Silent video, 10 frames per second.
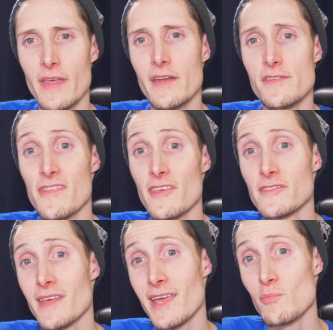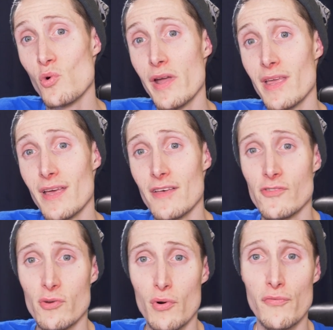and it's the same weight
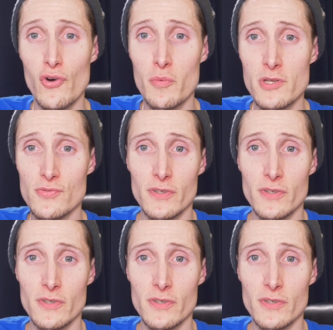as the refurbished